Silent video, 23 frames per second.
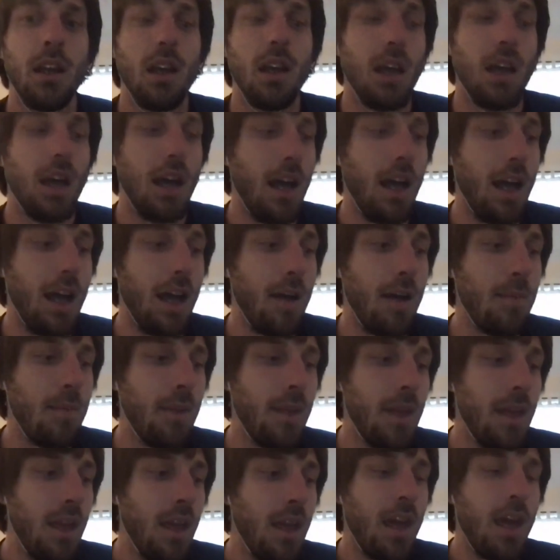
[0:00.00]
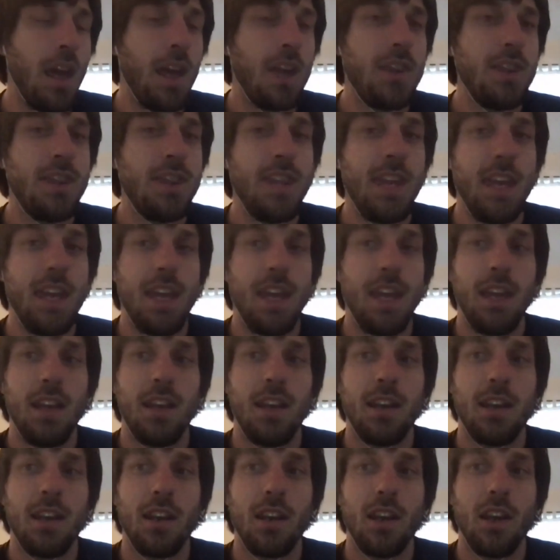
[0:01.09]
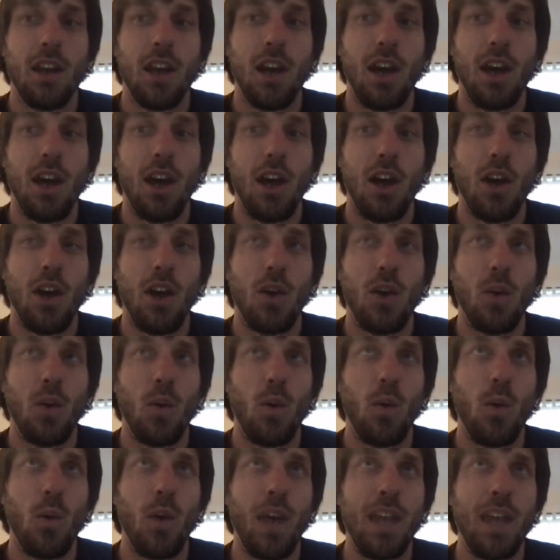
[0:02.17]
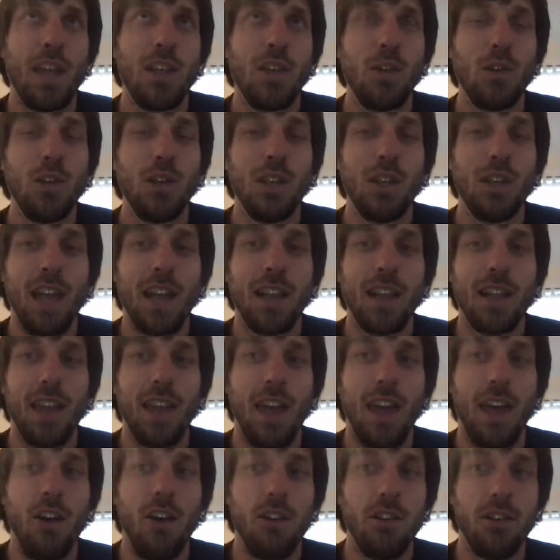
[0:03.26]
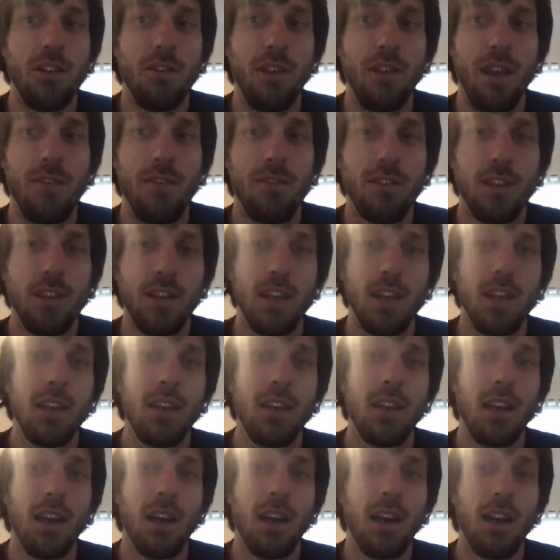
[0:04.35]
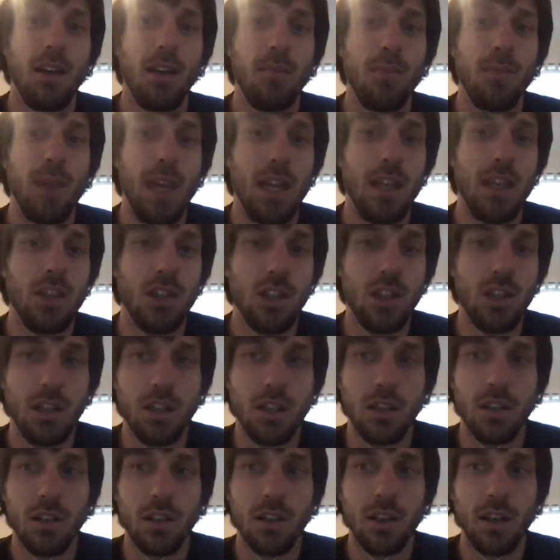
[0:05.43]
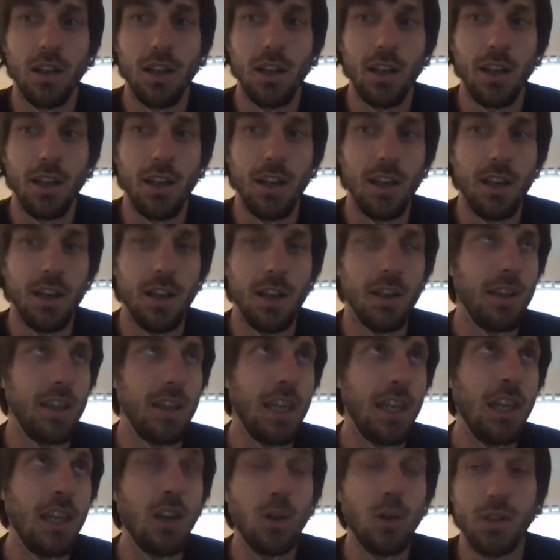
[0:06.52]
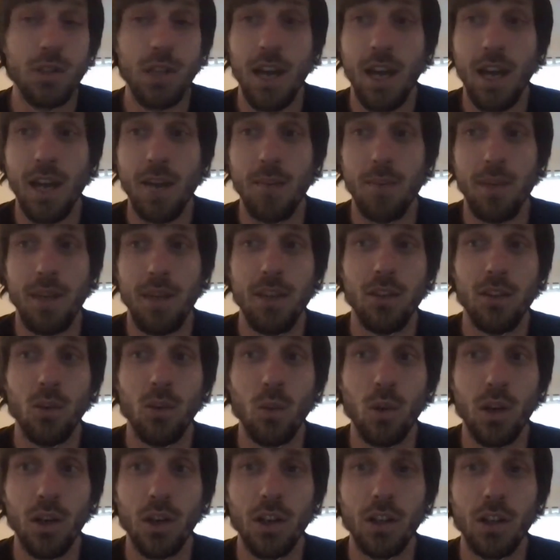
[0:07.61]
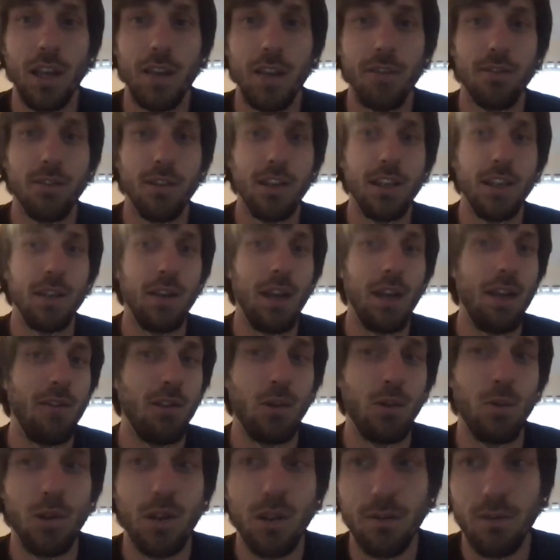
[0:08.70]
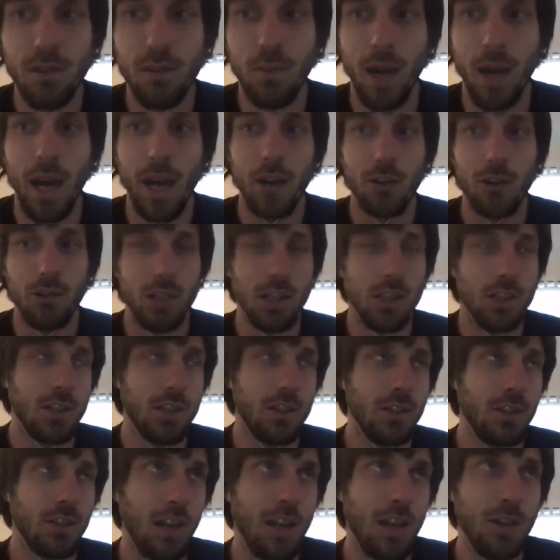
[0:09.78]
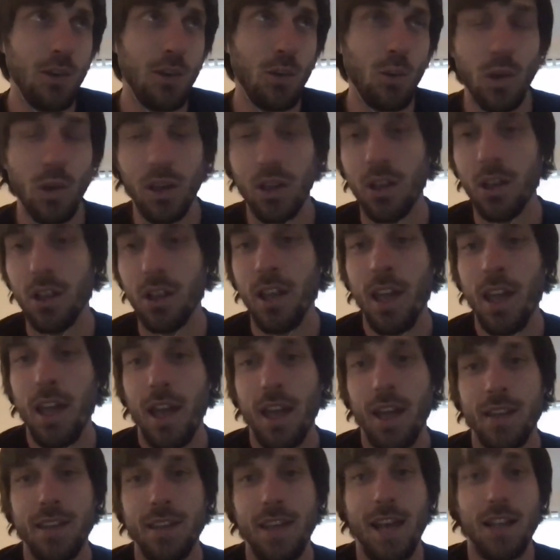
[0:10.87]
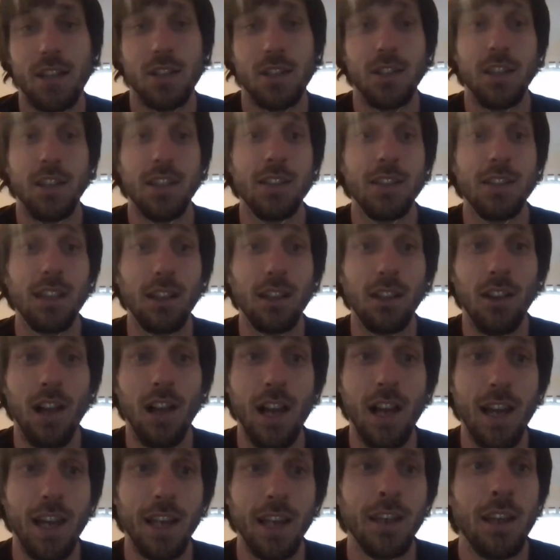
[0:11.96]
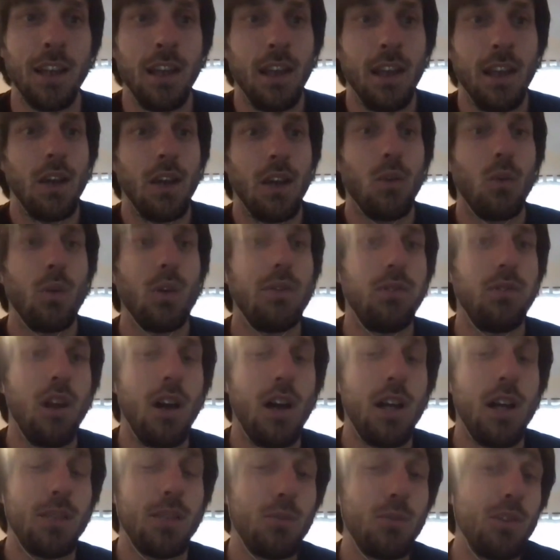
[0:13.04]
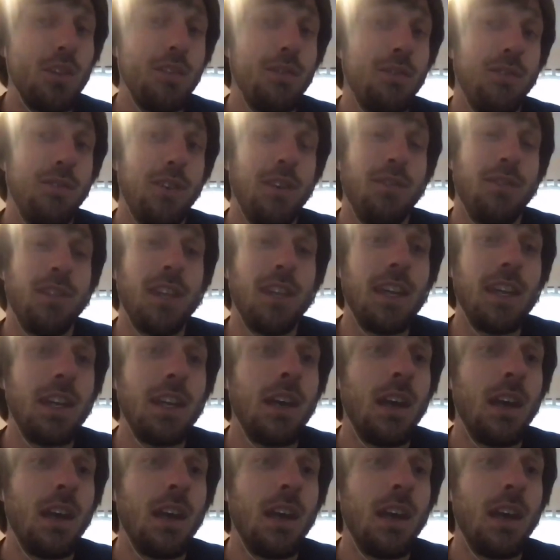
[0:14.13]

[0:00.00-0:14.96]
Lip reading: um, then and you look at the health of every major ecotype in the world, every one of the bioregions around the world is actually in decline. We've lost more than 50%